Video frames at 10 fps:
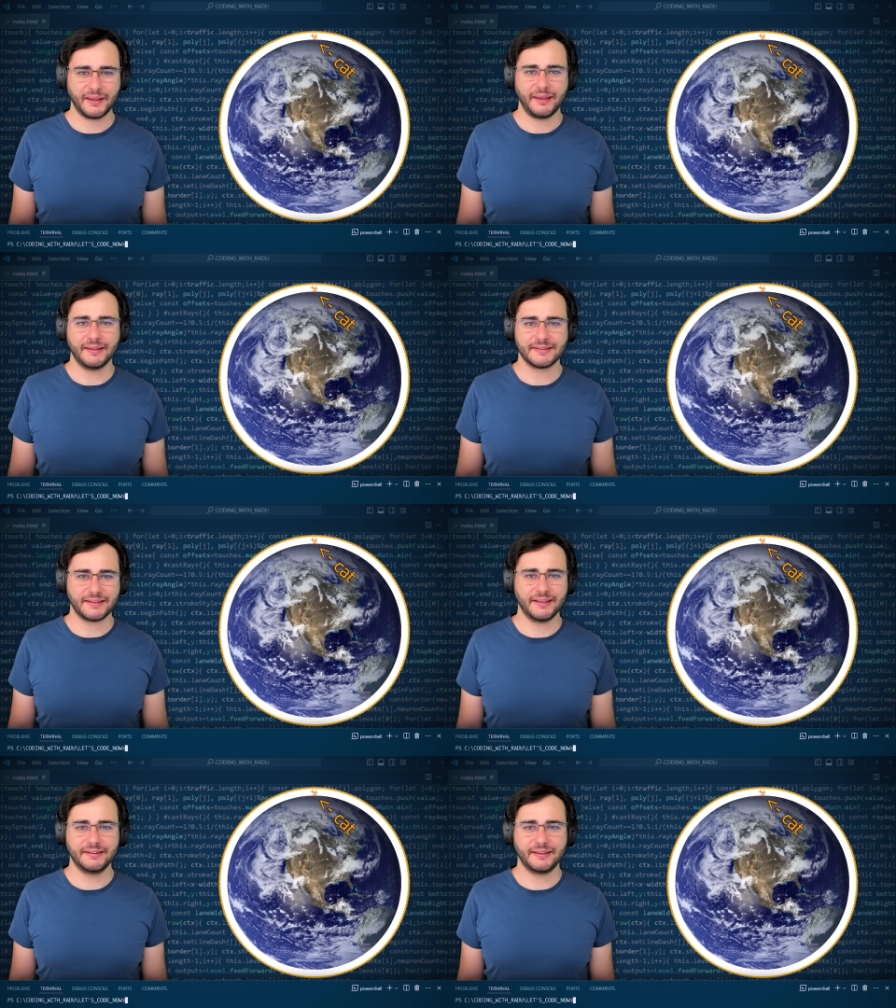
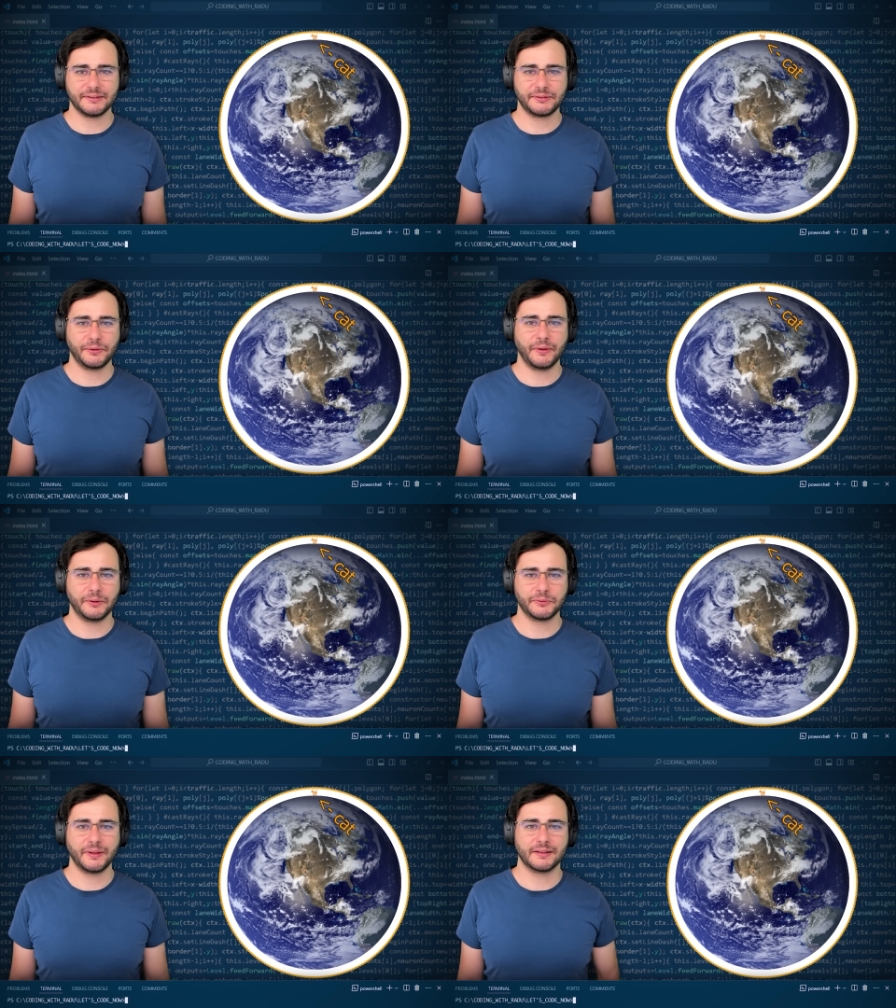Instead, I'll show you how
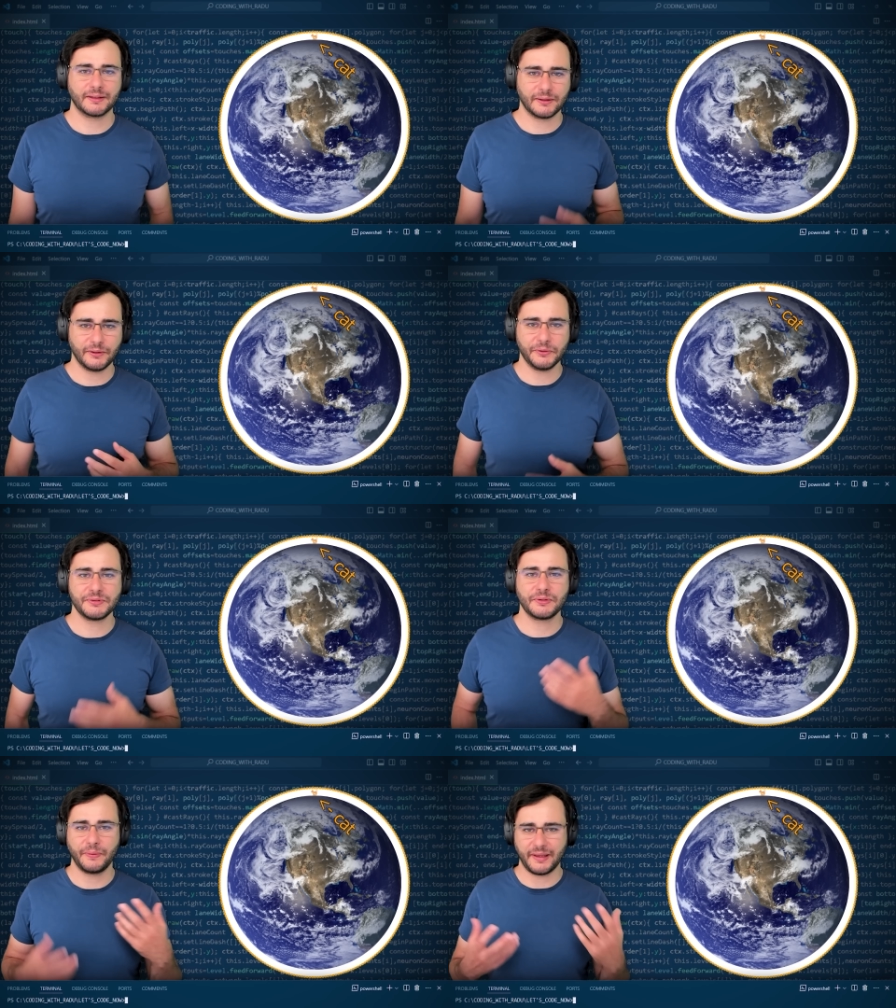to get
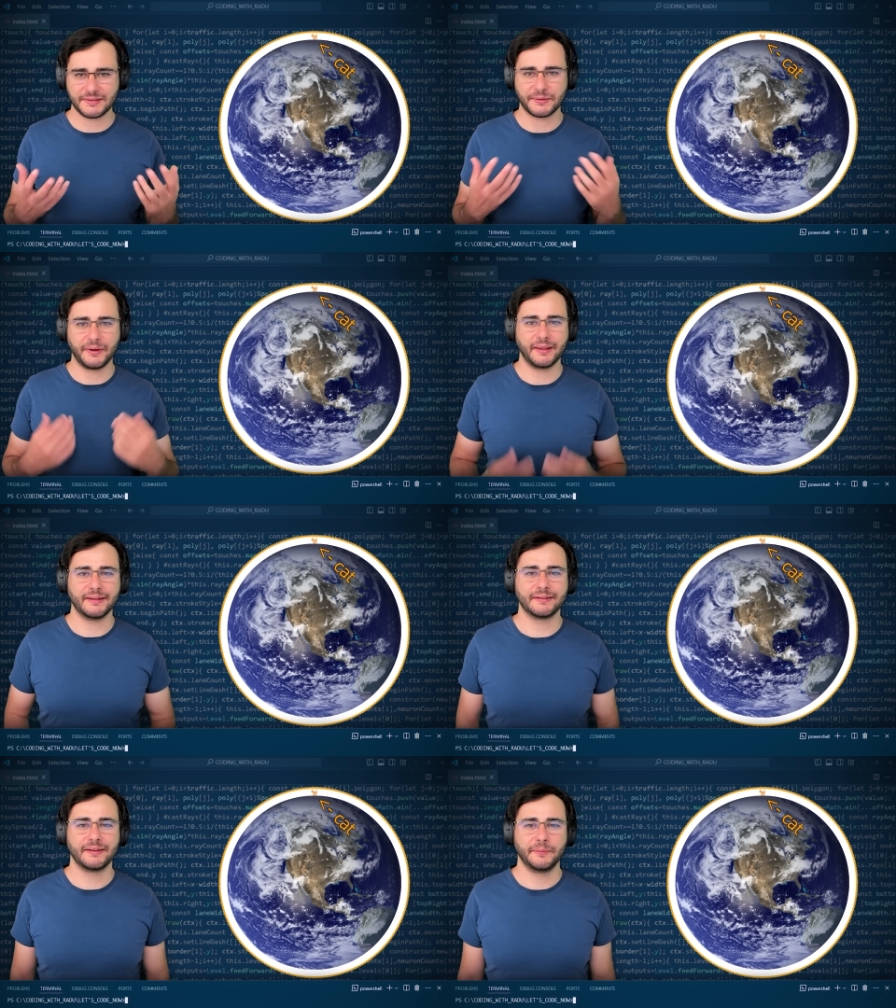close to answering
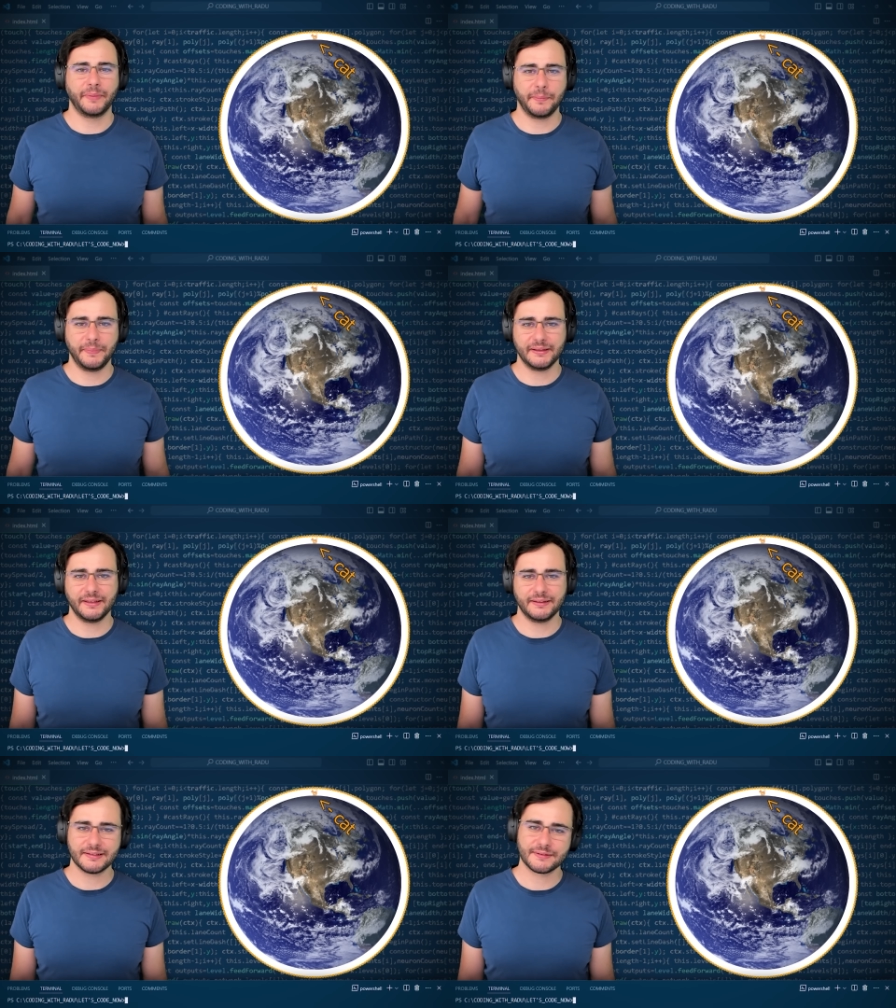it by
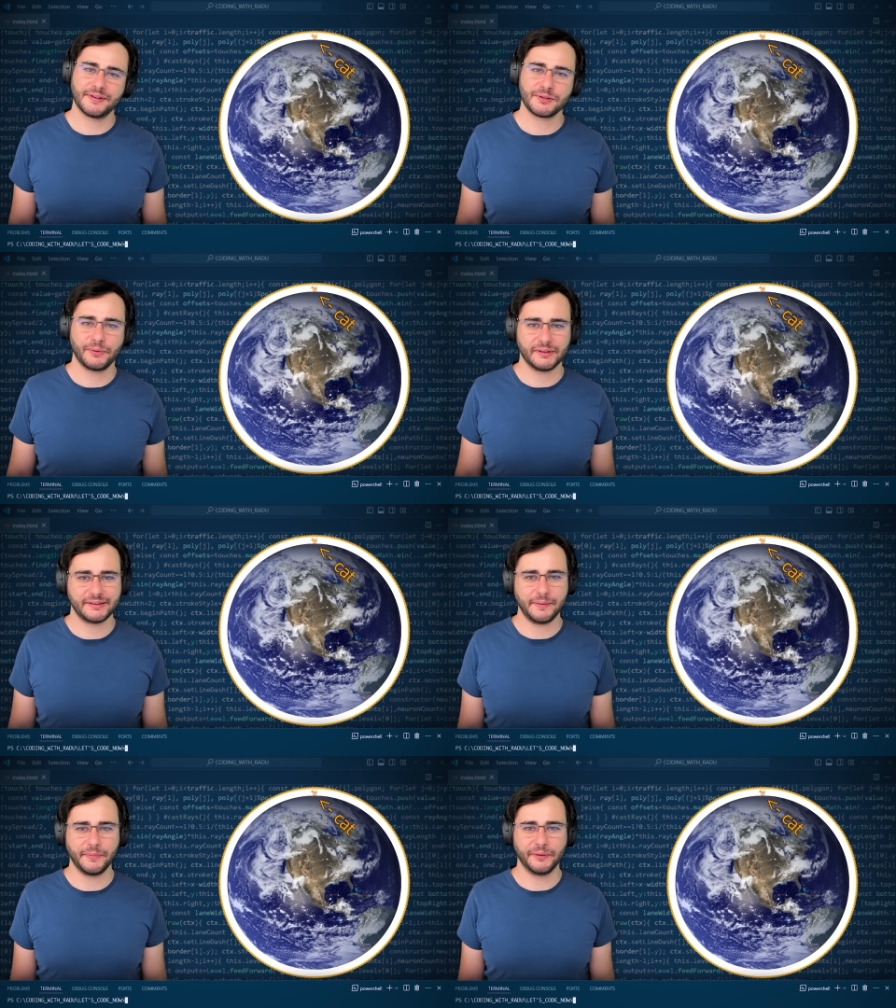building this visual
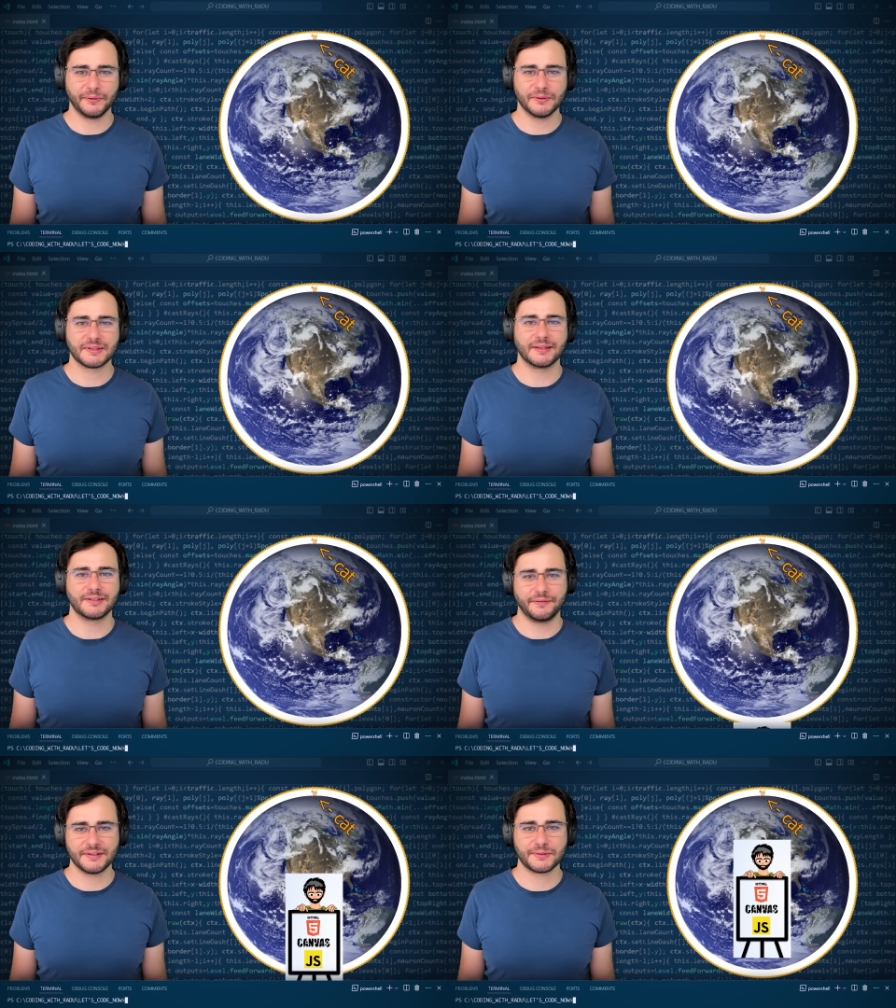demo using
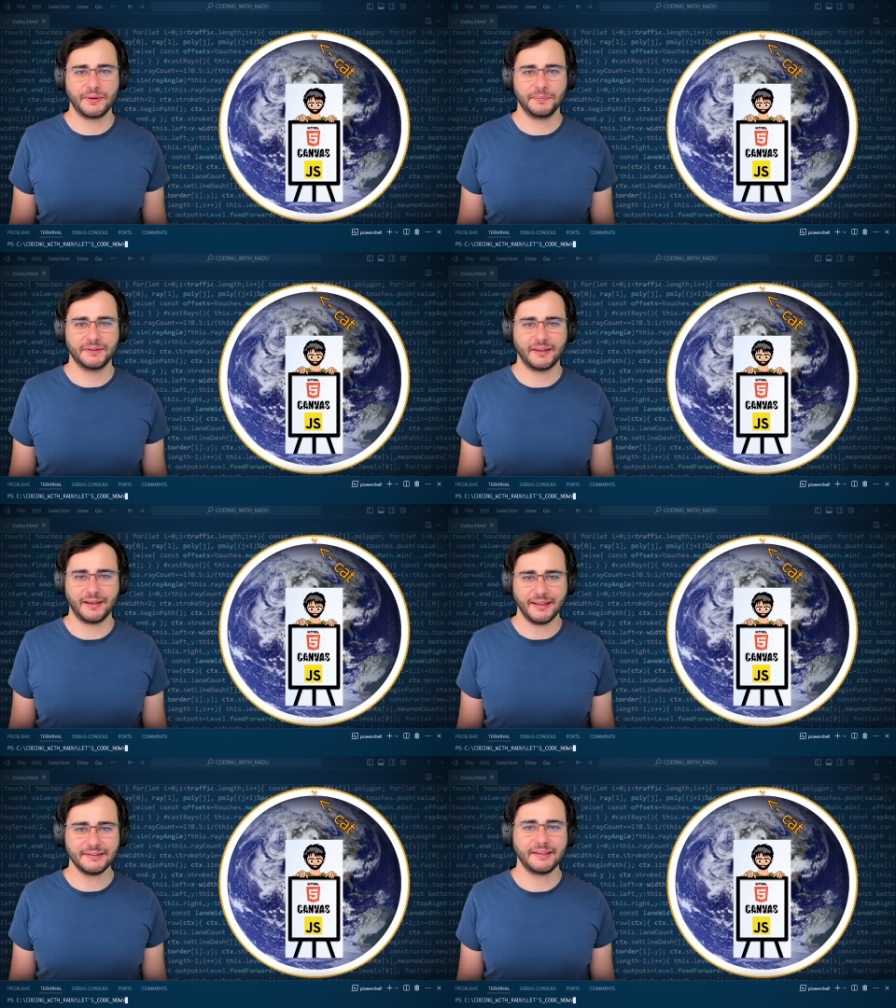JavaScript
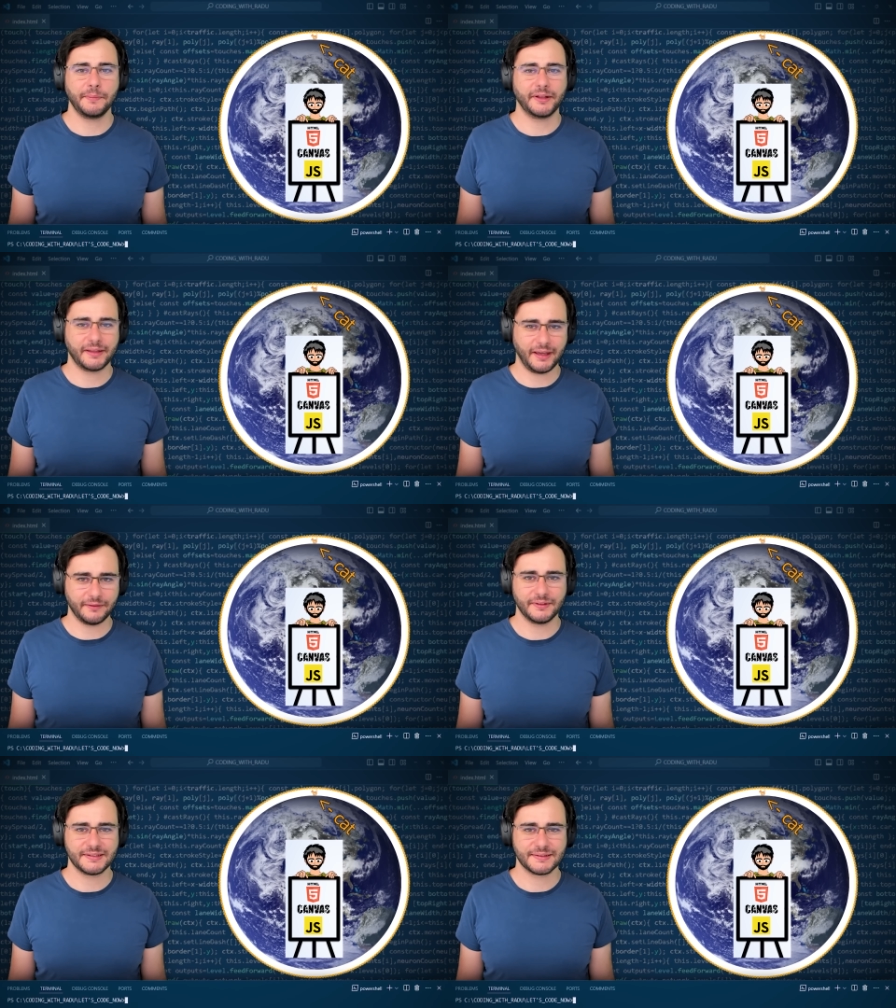and HTML
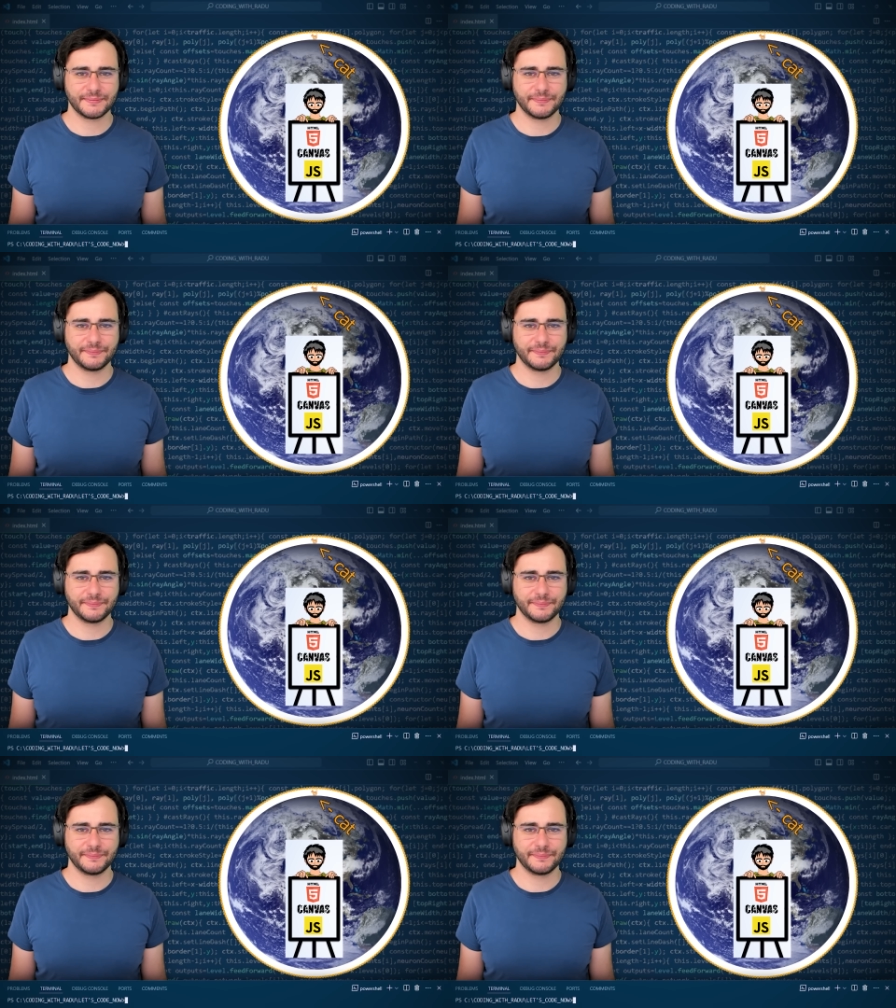canvas.